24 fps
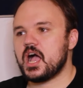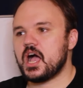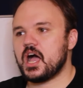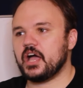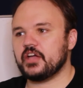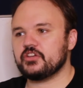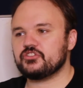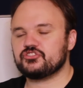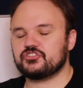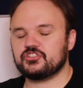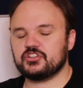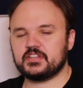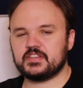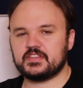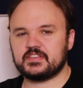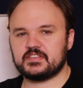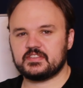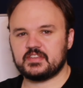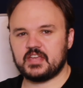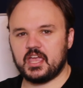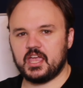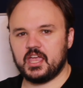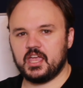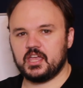I should
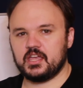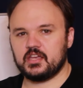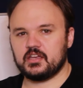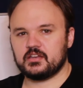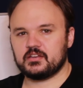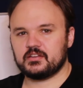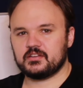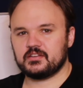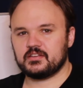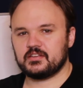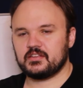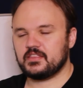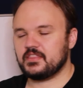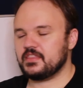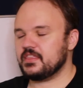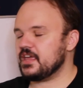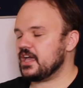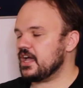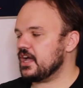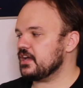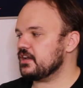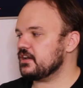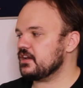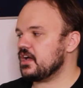say
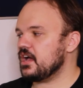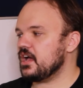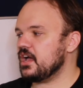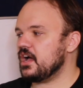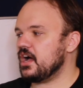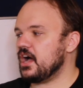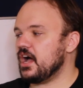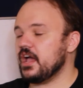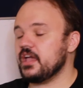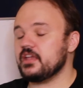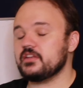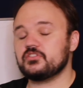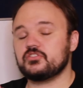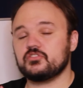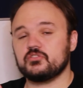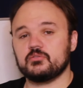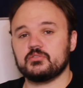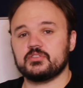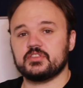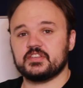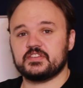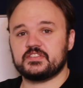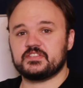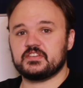that I do
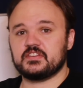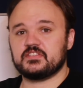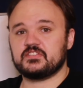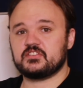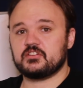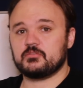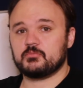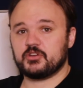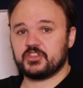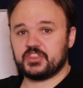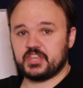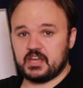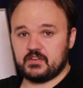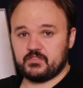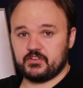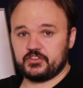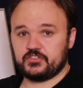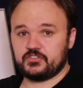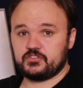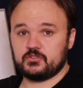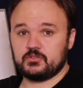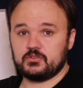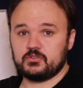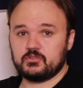this system with every
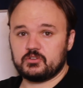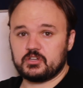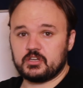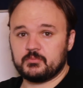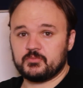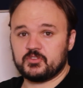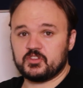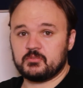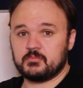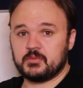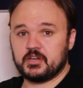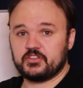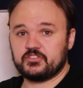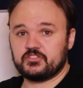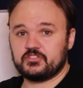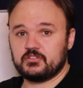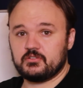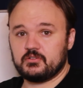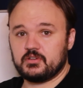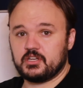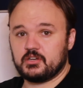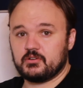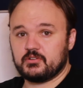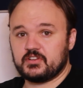student who comes in my
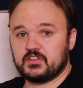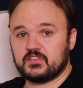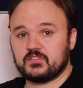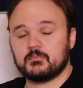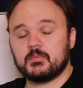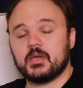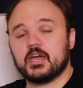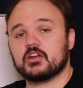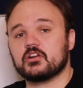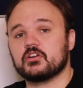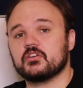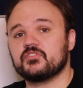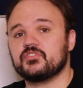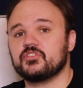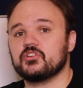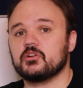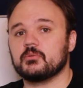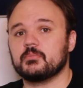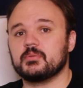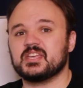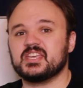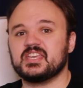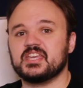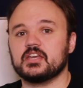studio. It doesn't matter if they're a
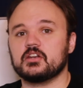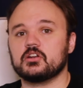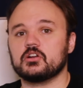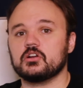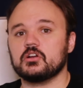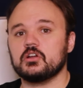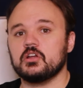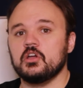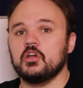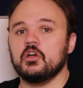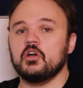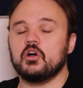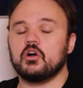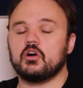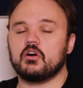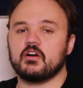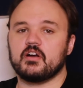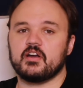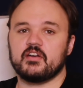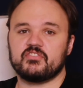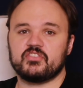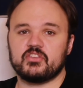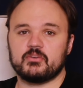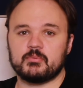beginner
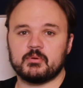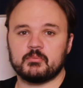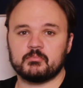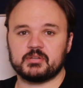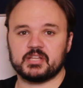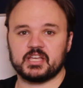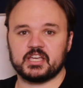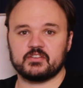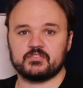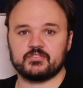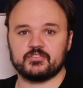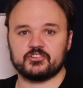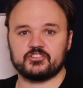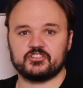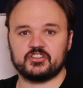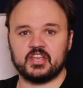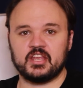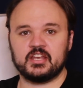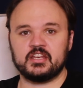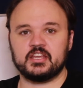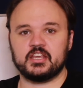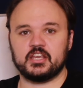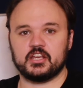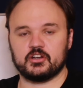or if they've been playing for
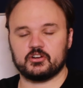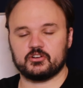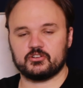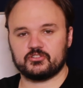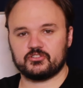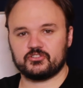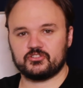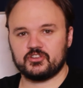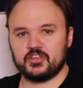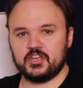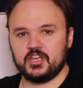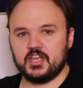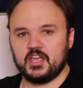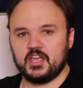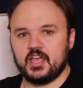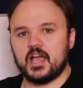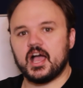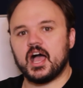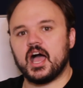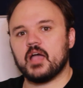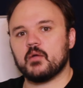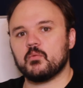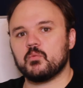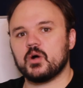10 years.
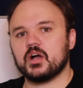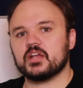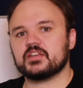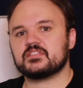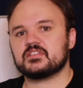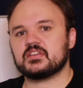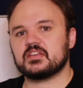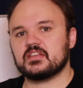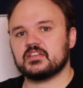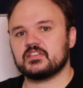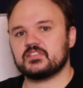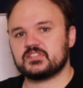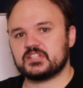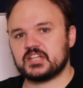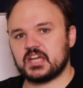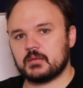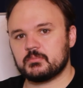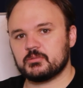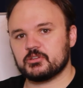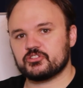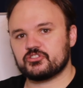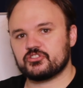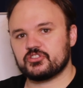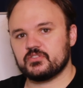I want to
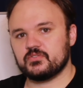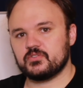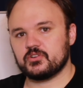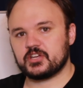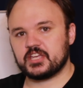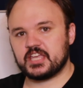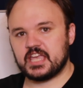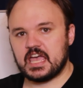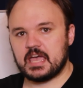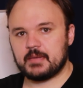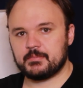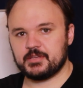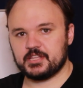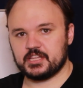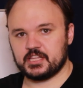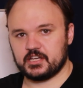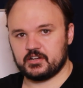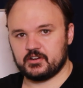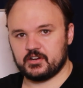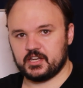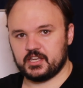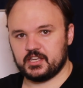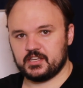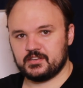establish the
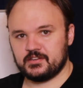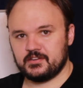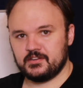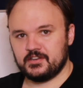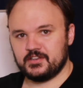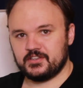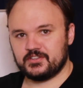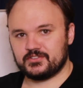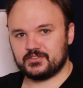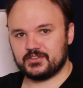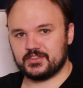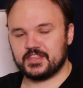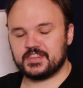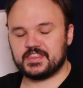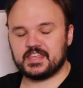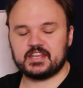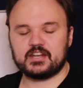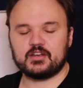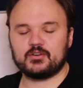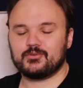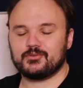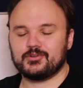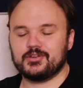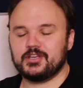vocabulary so that they
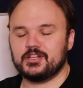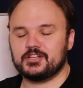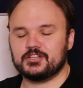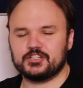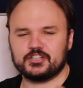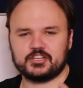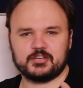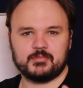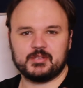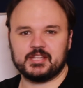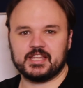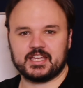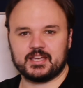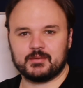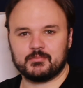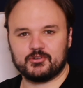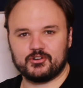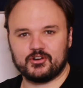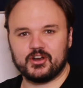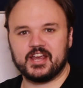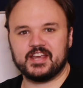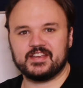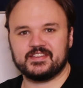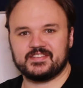don't look at me like I'm
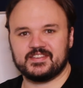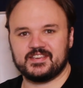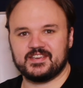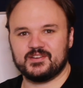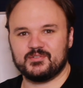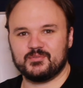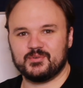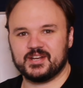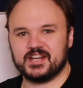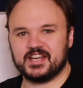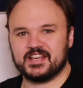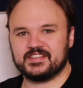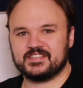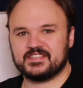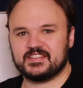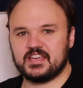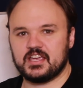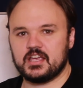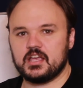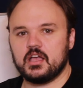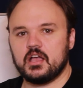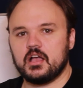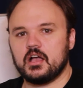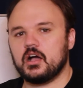crazy when I
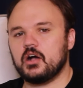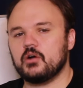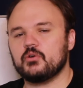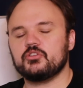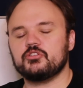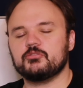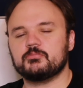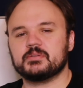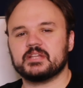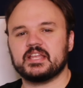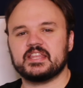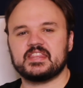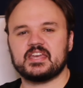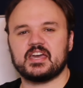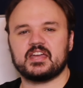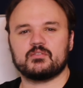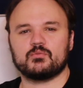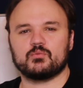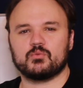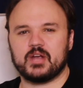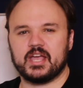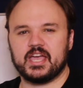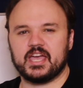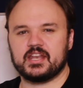say, oh, you played that
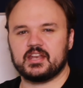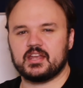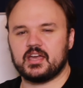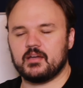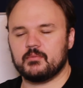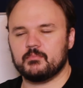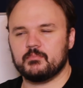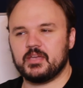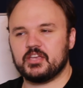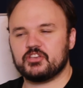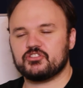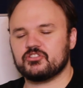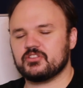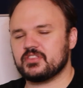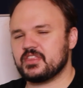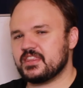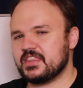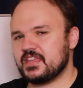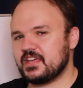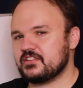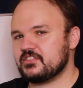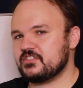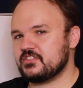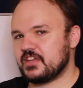red. I make sure that
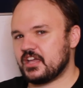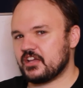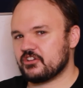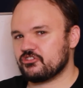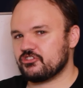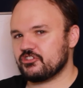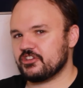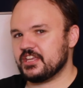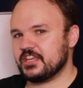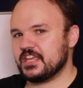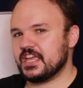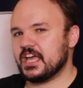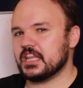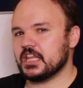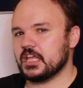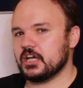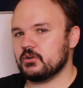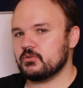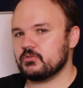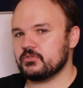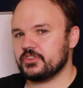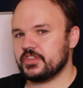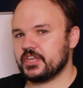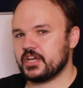that's actually
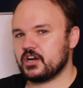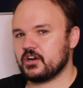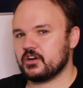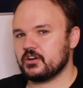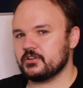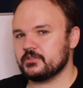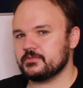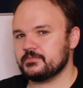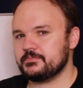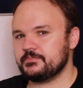yellow there.